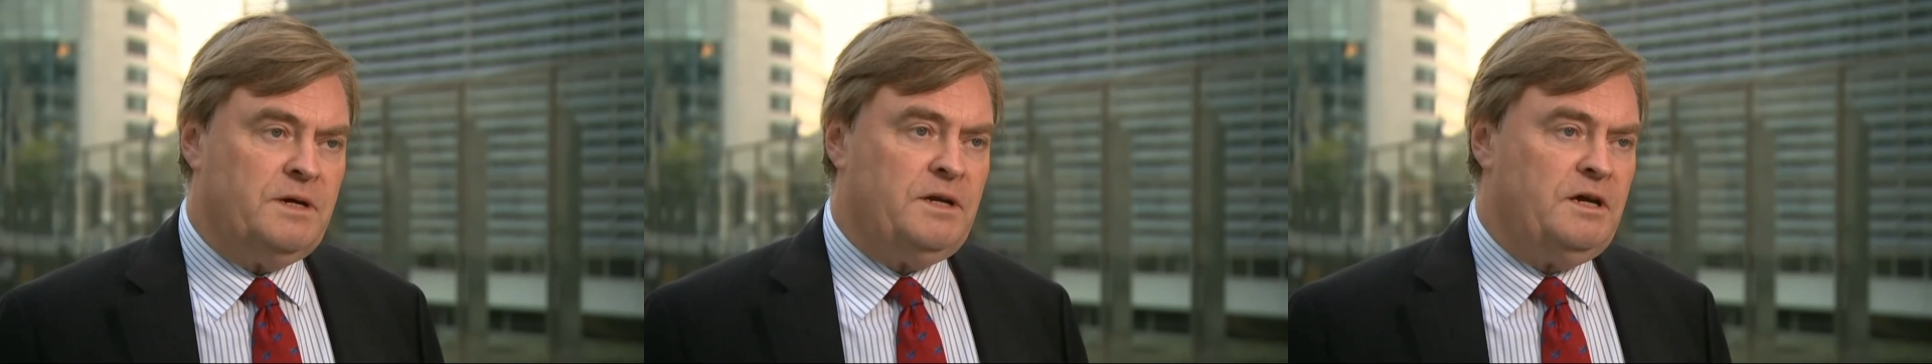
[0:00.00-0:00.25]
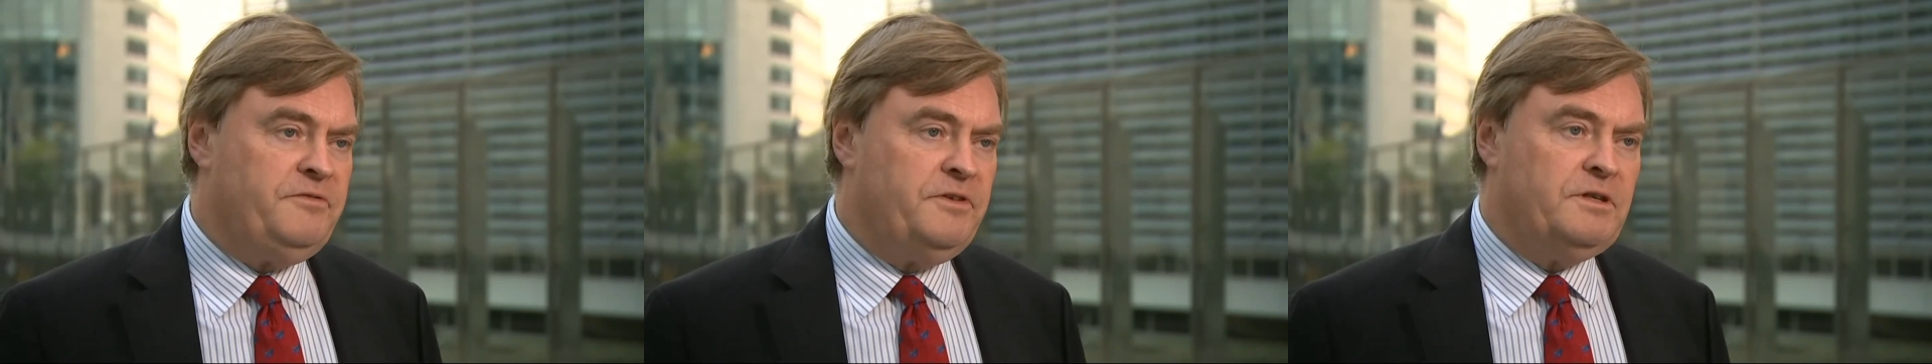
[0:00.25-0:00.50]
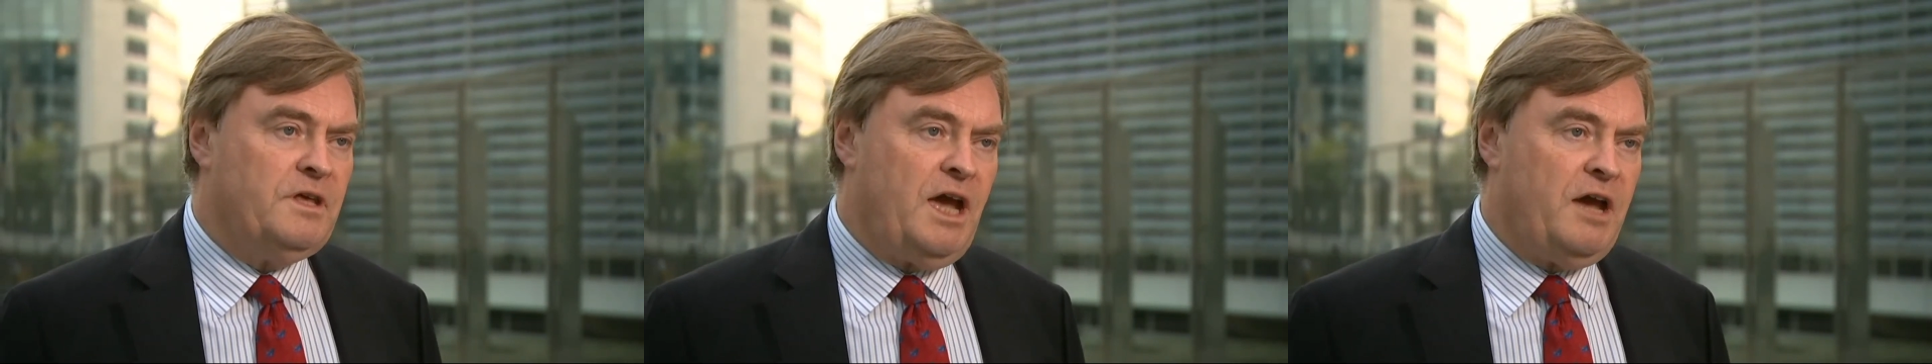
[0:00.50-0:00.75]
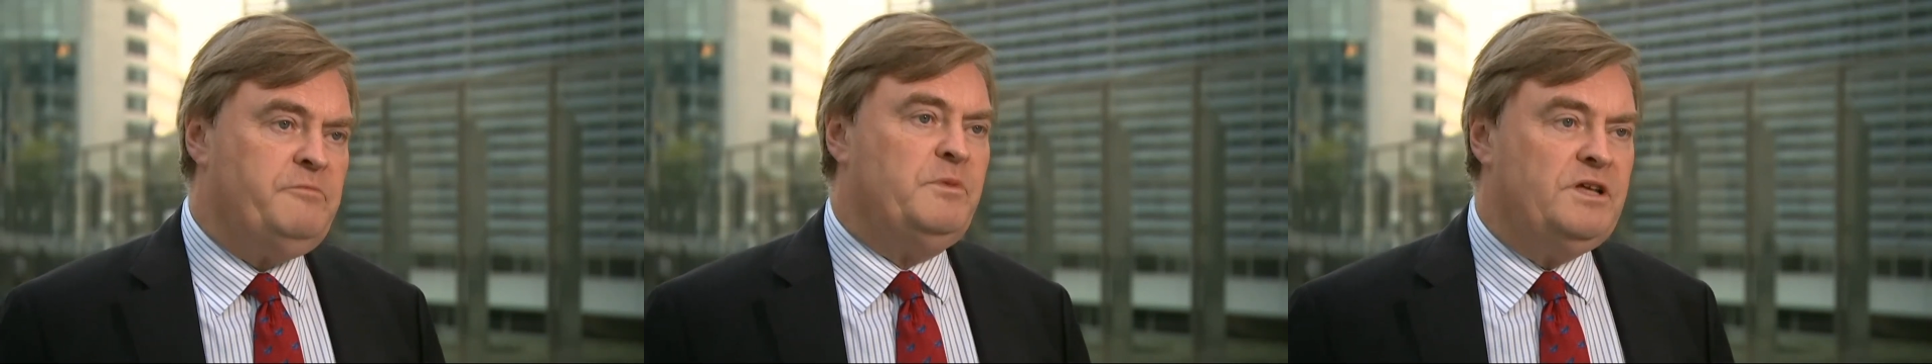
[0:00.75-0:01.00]
And I think they
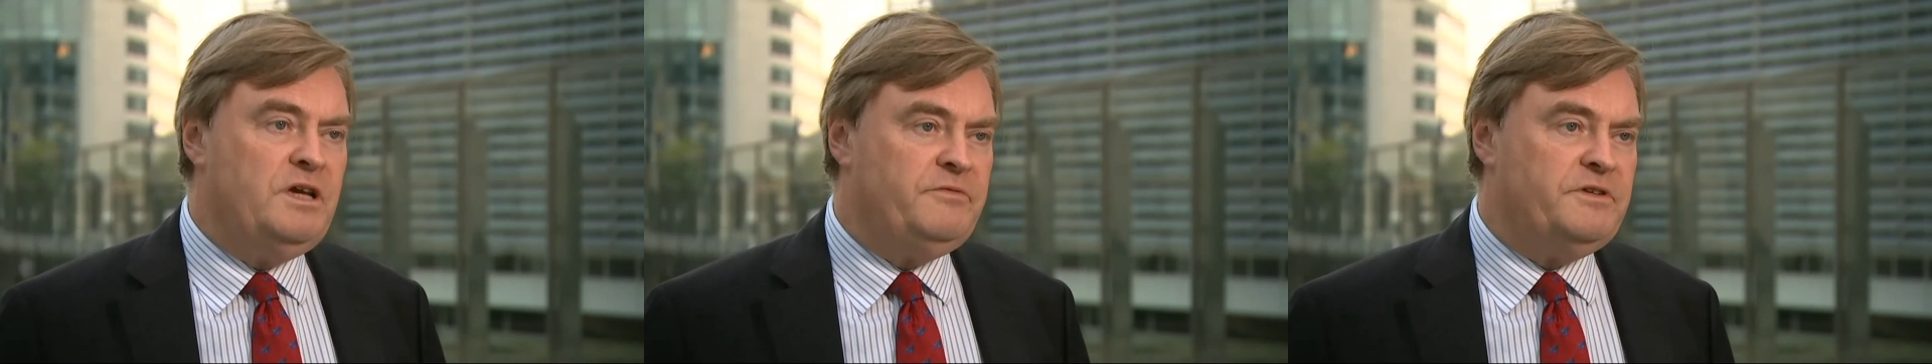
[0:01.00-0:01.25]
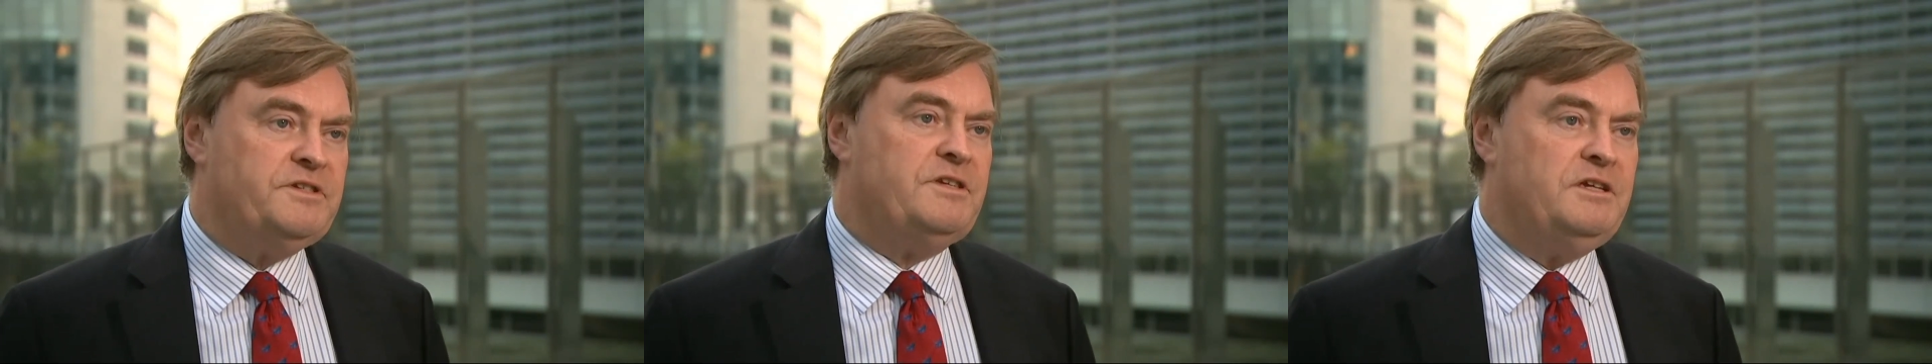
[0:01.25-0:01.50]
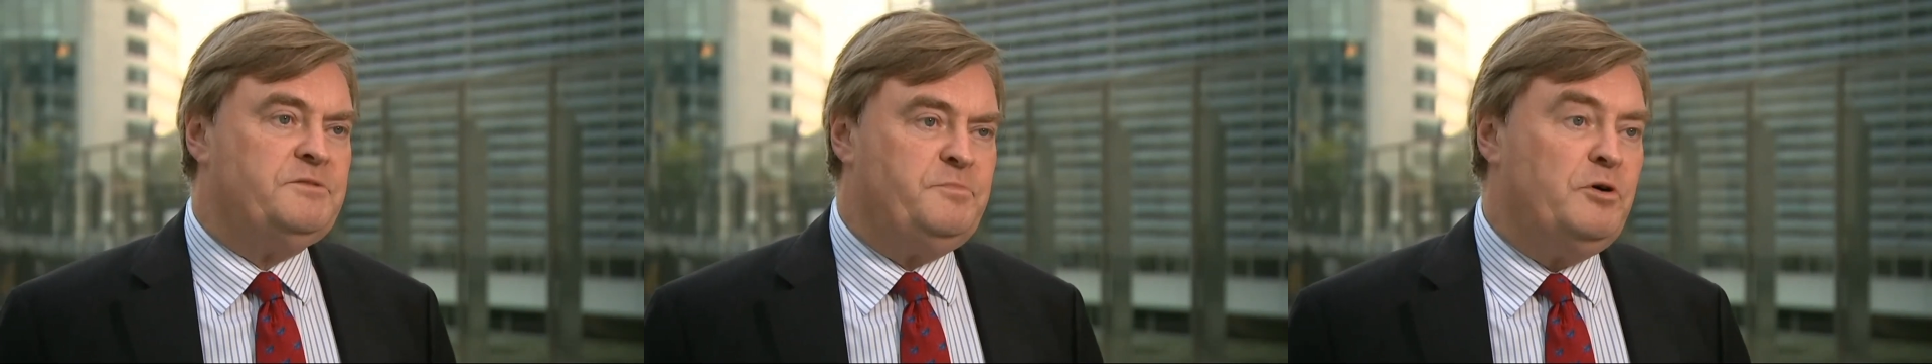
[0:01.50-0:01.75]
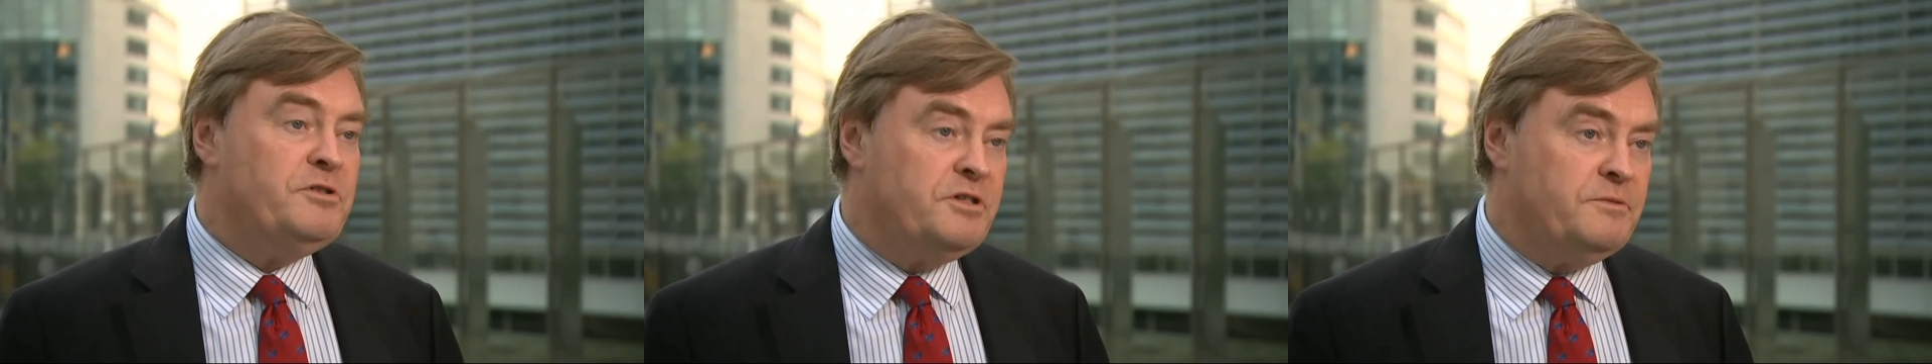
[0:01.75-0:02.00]
haven't believed it's
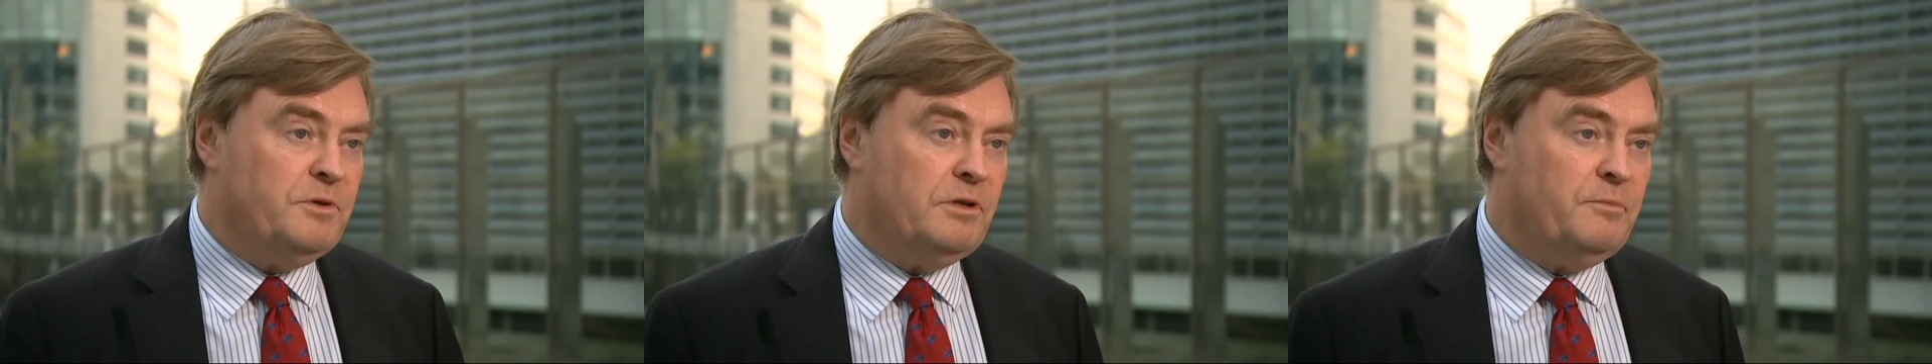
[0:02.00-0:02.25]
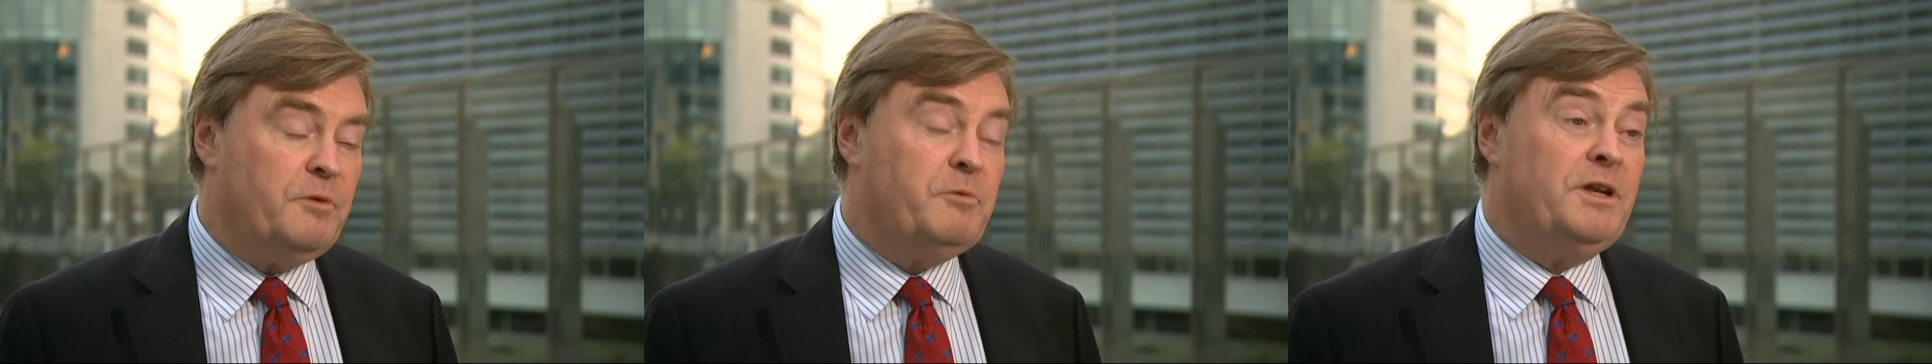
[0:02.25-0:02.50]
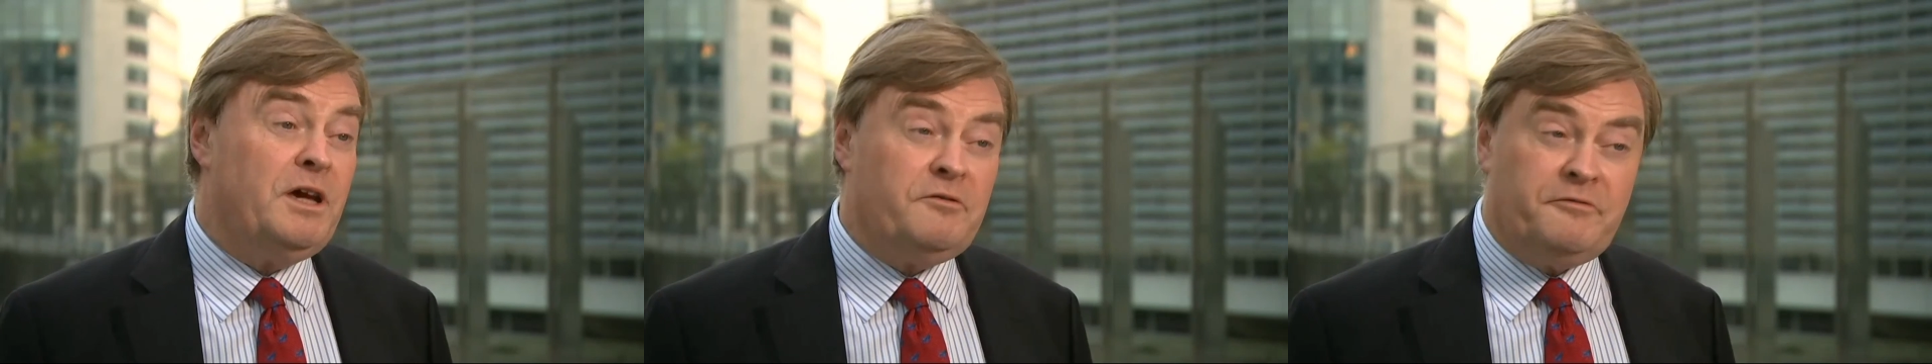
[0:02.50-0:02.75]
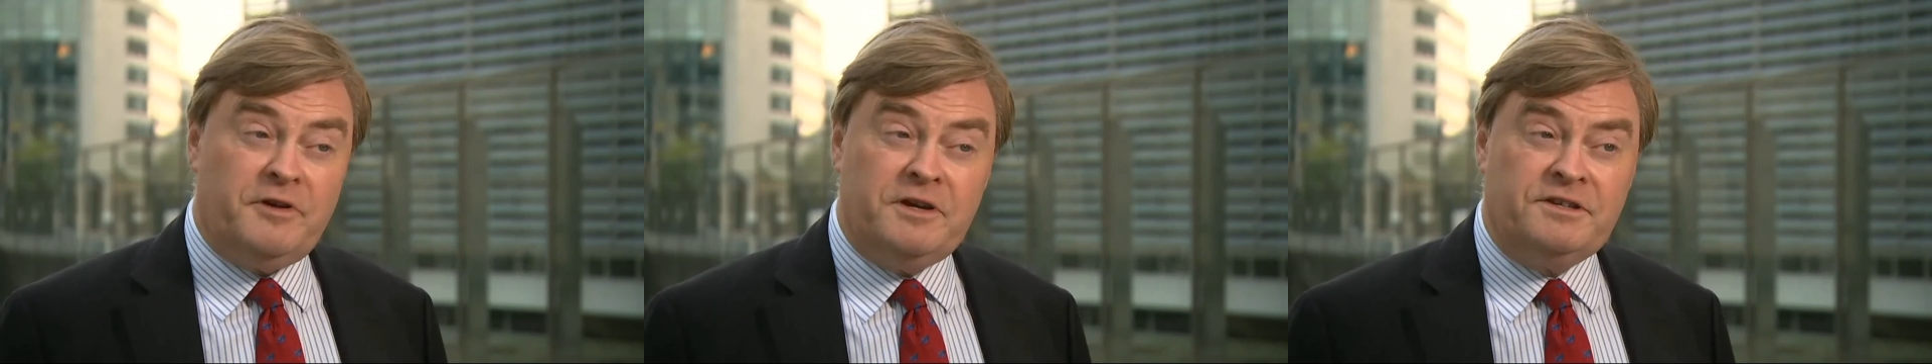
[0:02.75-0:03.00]
possible, but we're now
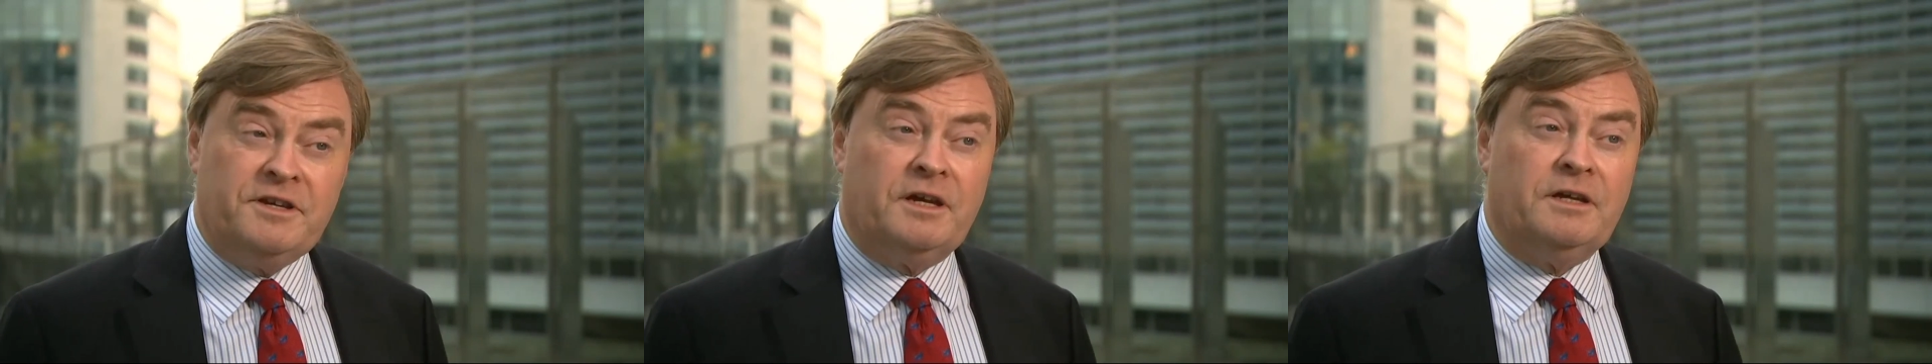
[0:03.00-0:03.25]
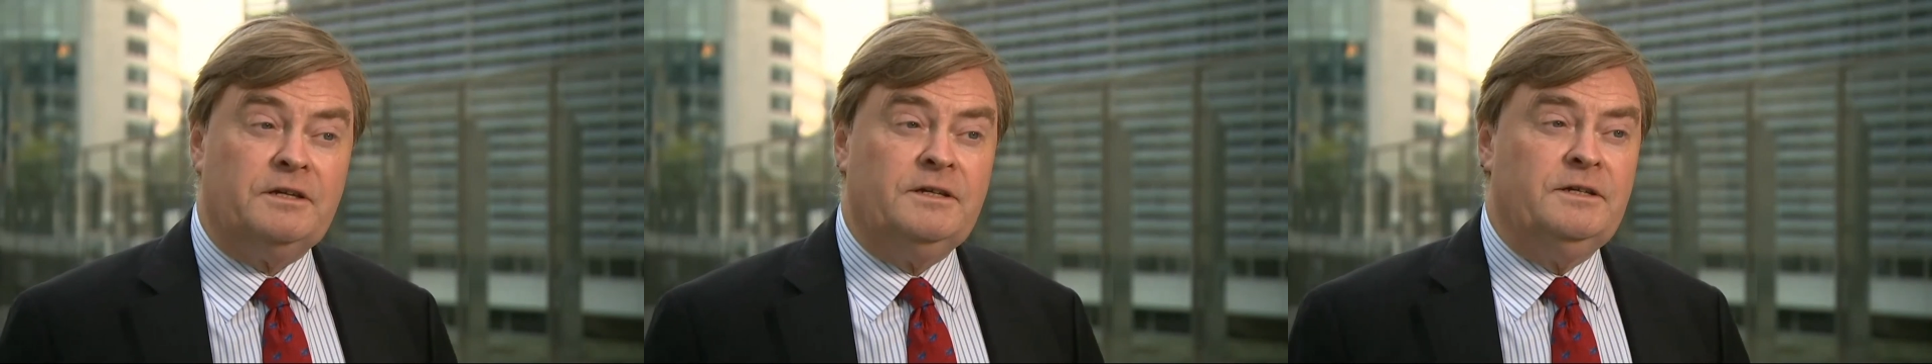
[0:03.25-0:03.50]
facing it.